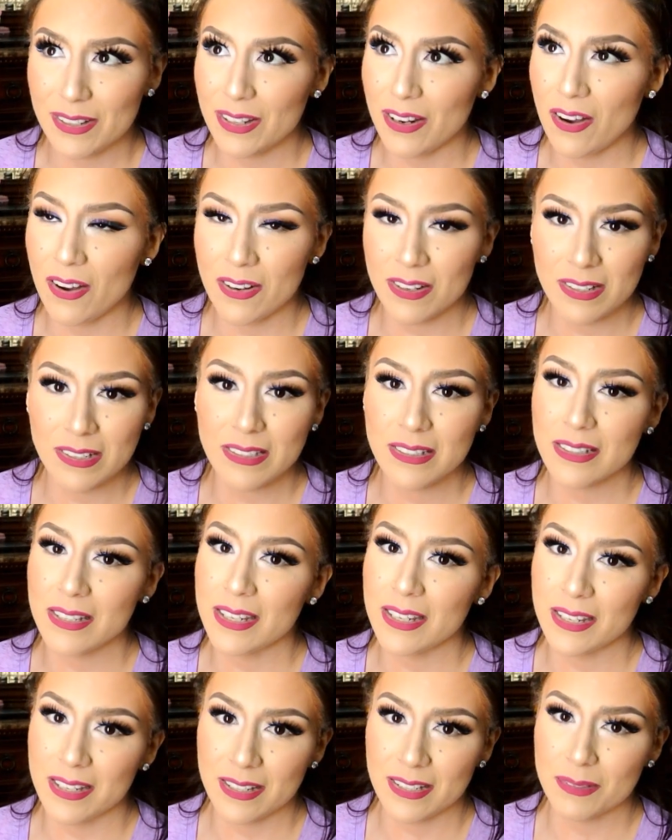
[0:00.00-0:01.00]
honestly
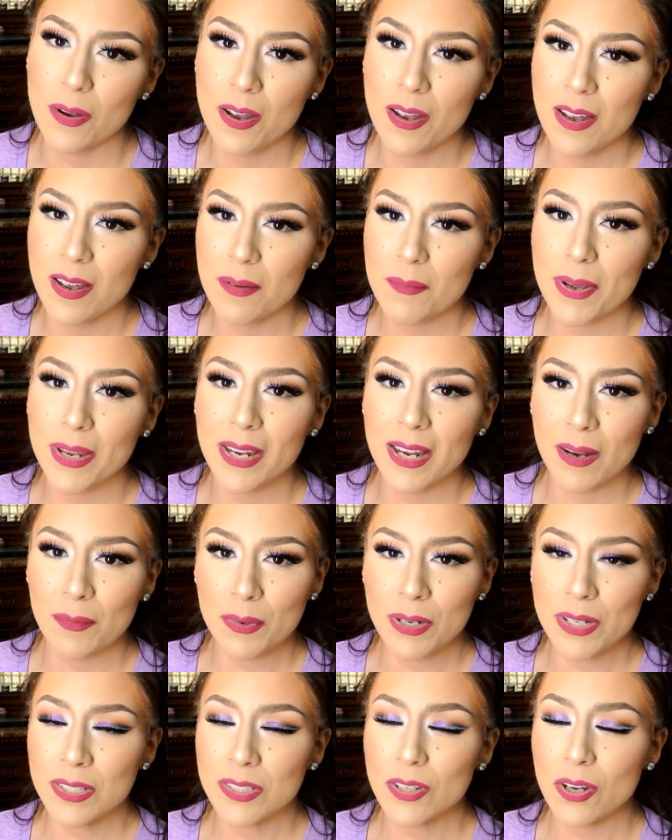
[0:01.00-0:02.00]
is my
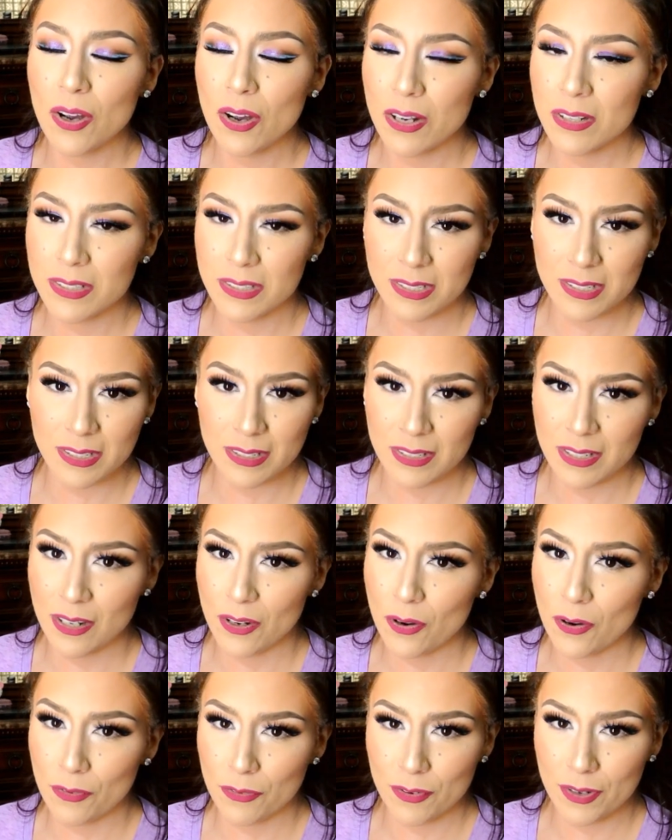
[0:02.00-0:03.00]
camera is constantly
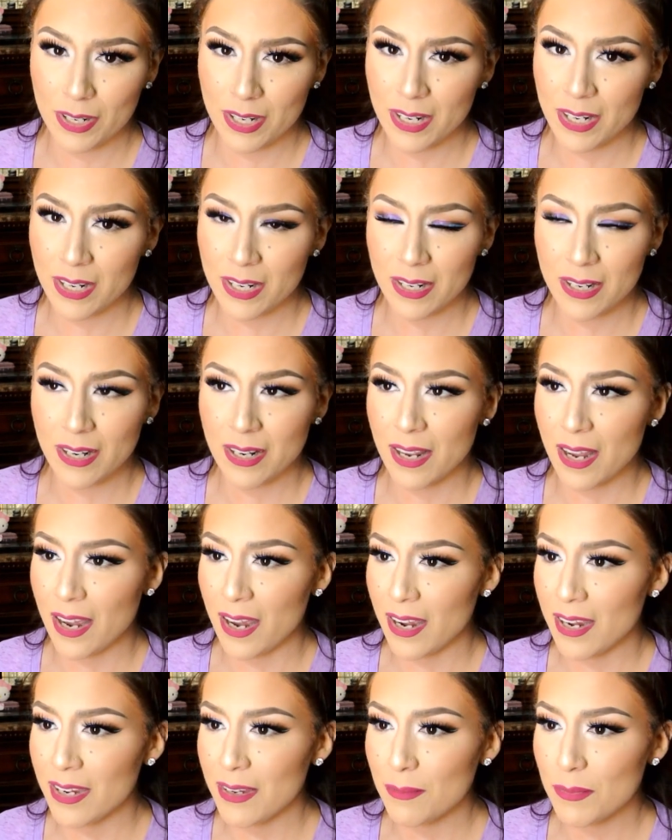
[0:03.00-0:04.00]
overheating and
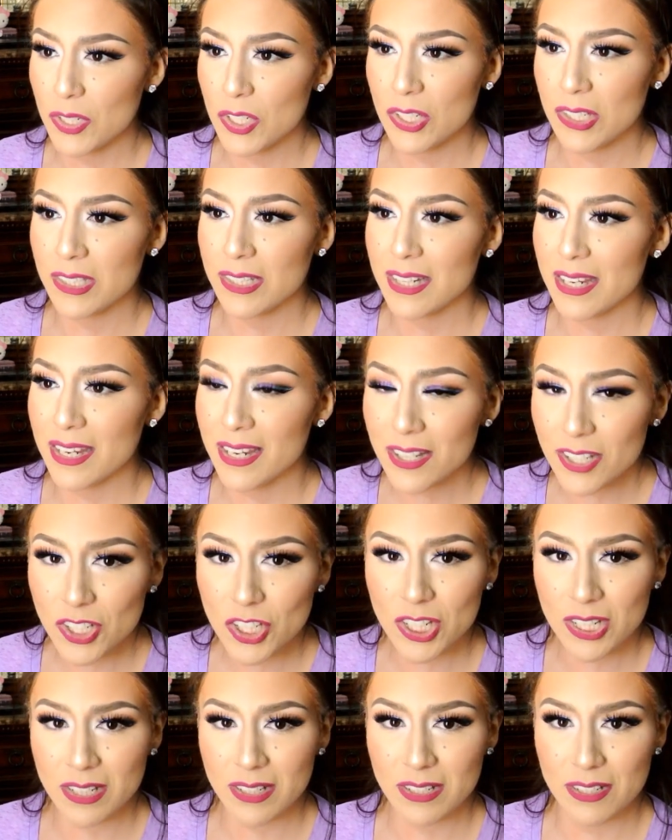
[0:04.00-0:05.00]
I am just
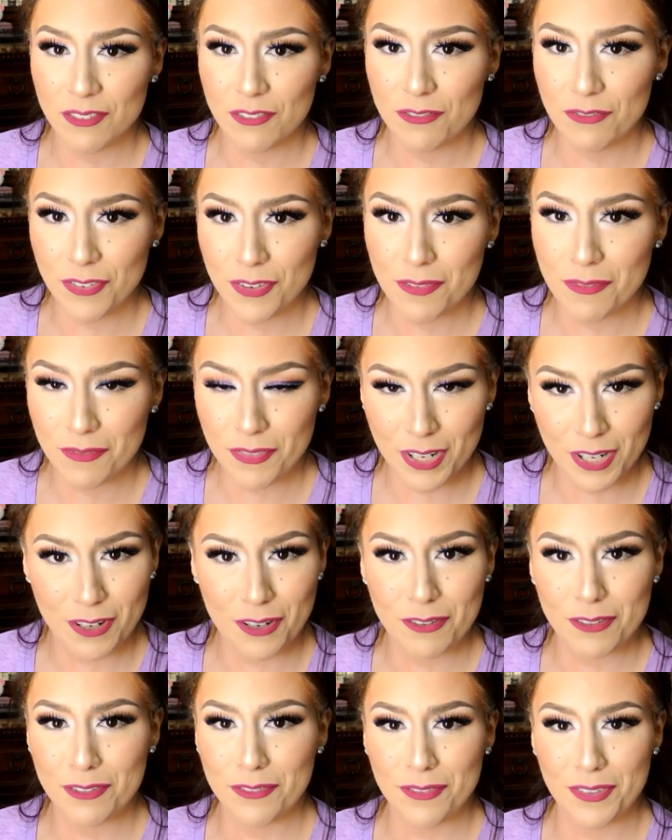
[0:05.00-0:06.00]
itching to film
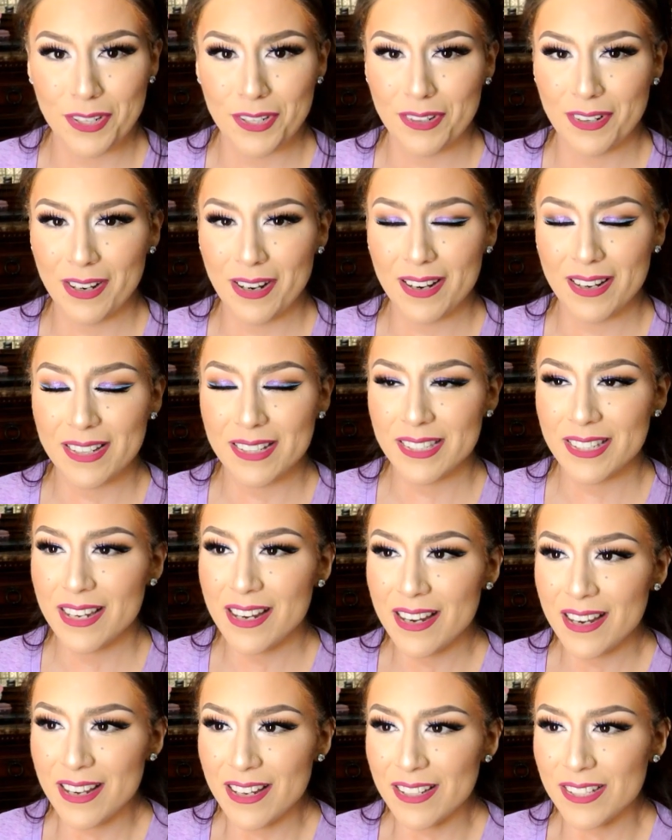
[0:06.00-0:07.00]
videos for you guys.
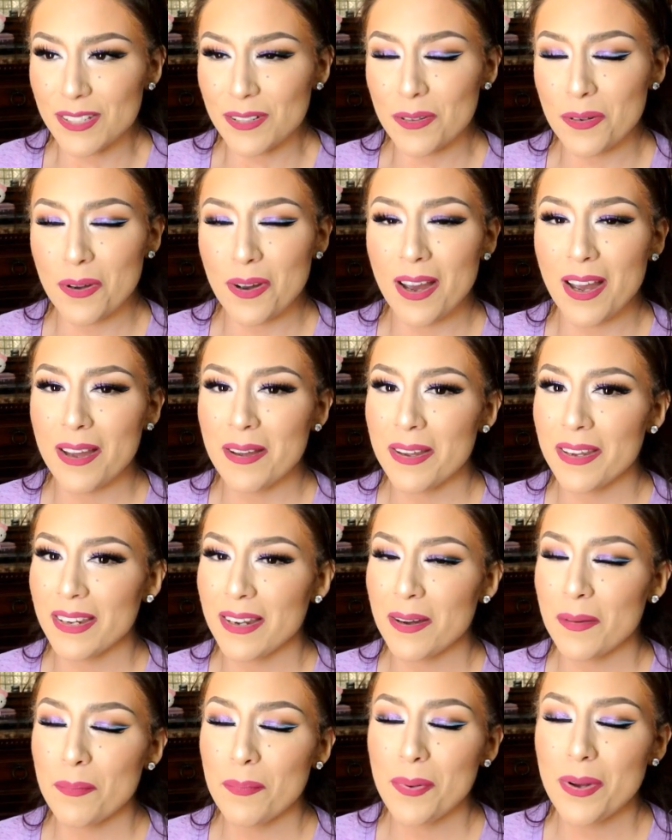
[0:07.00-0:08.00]
So I
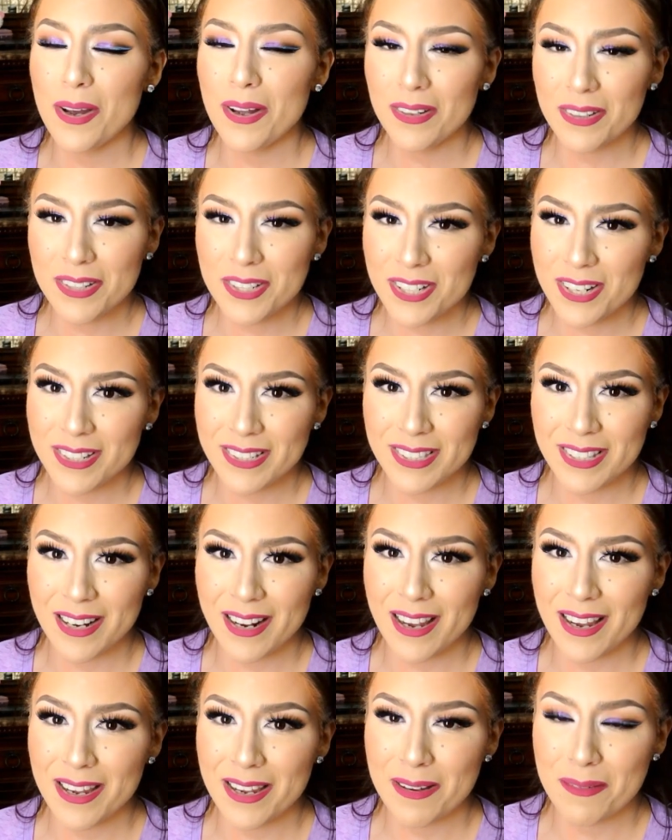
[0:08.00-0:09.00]
apologize that
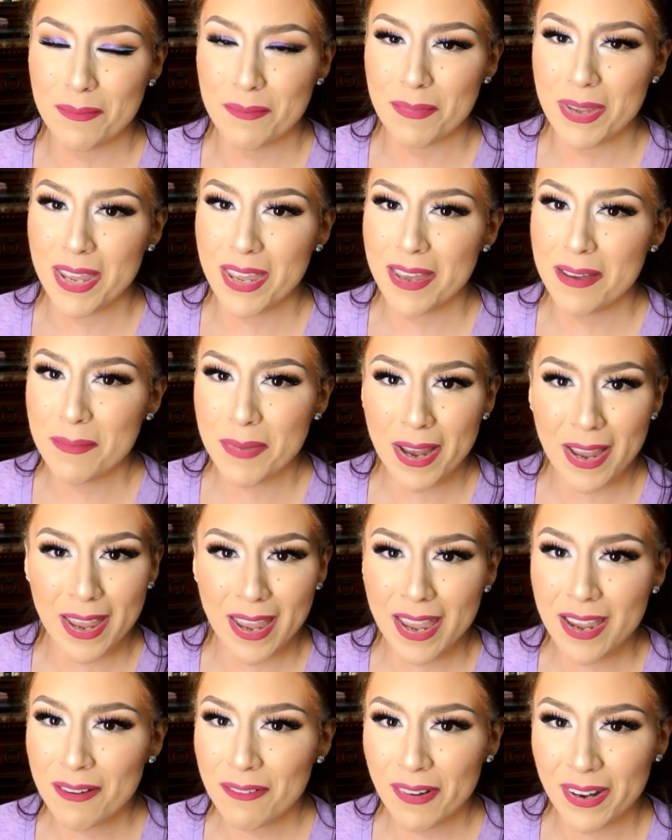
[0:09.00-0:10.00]
I am
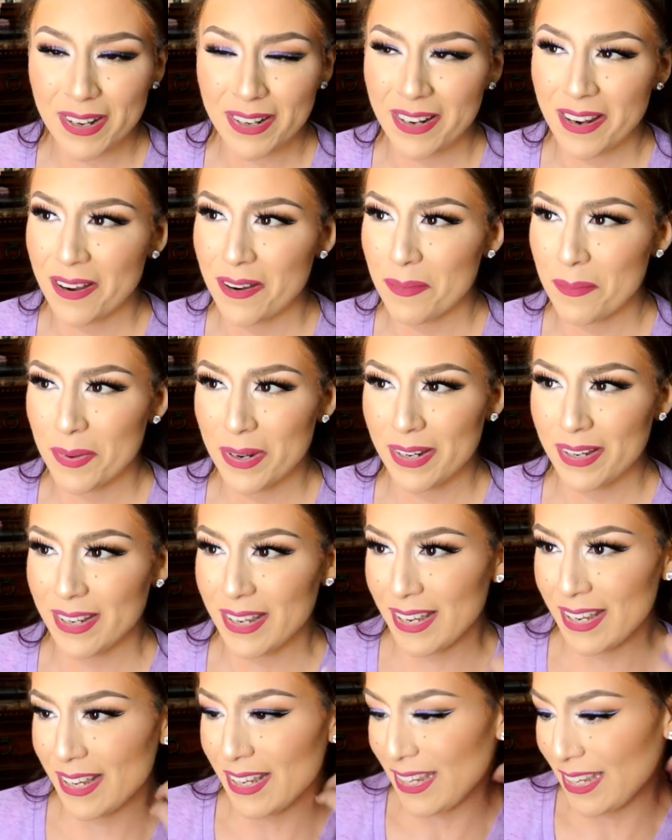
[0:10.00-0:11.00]
MIA right now, but
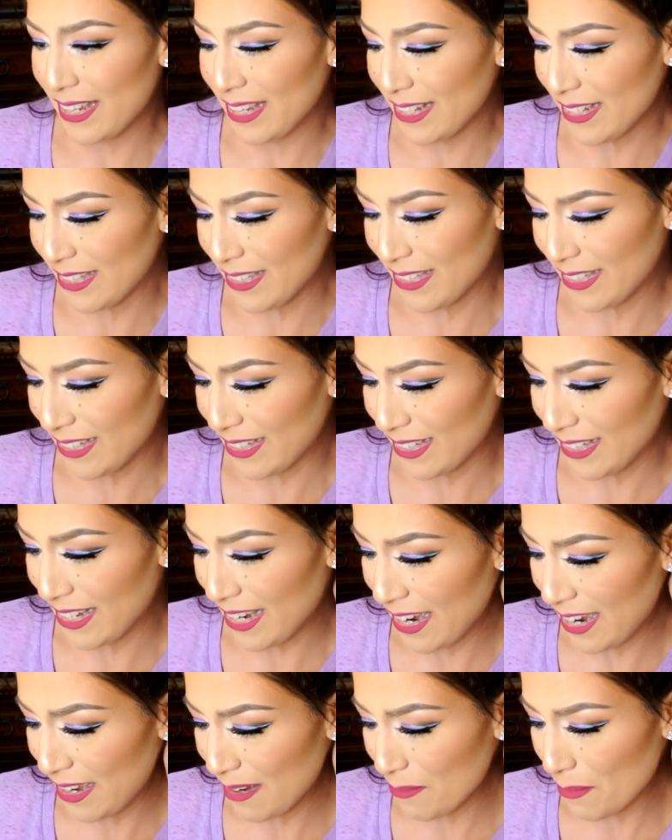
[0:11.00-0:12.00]
it is
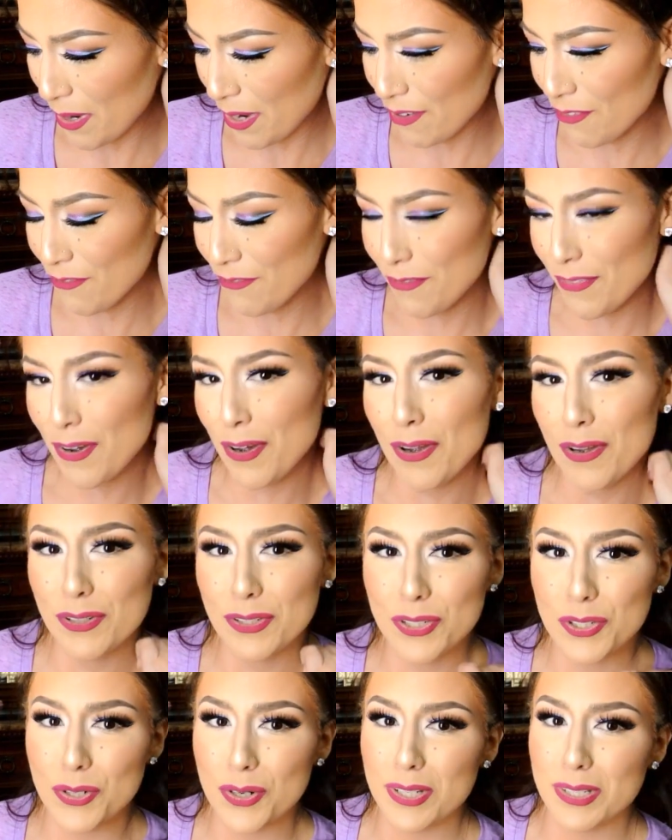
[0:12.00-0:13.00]
not my fault,
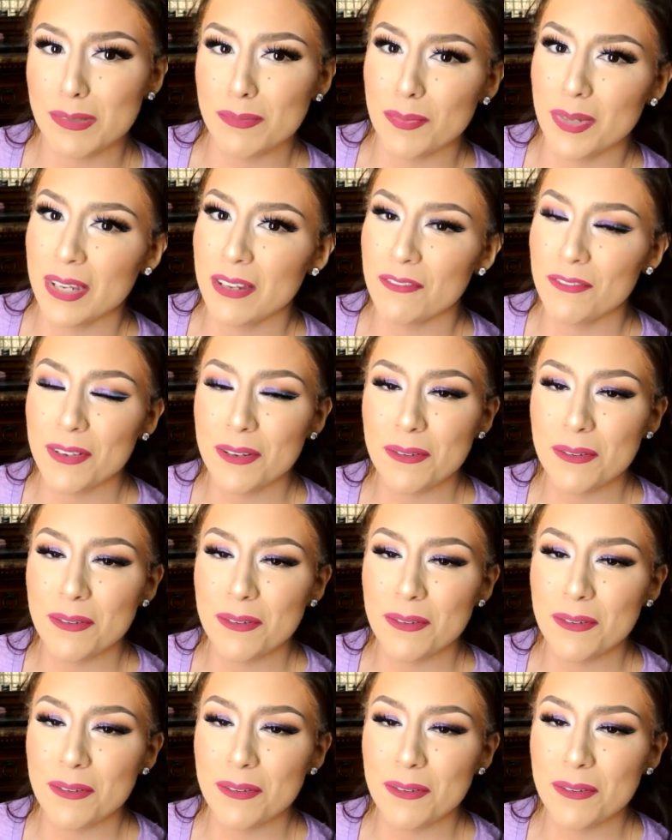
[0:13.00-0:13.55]
trust me.